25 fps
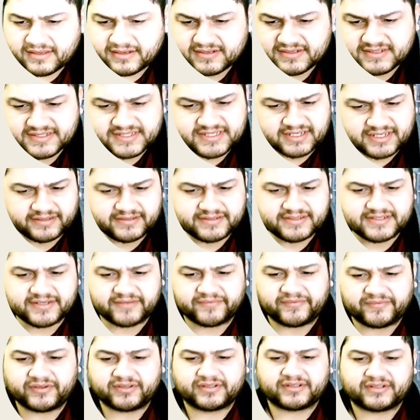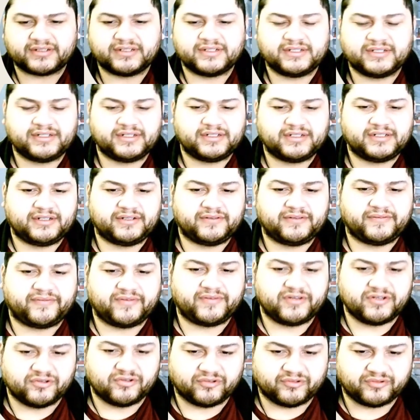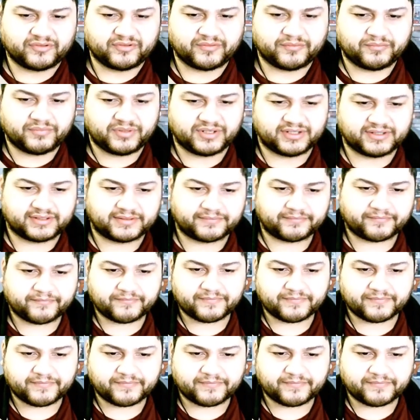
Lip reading: scientific field, but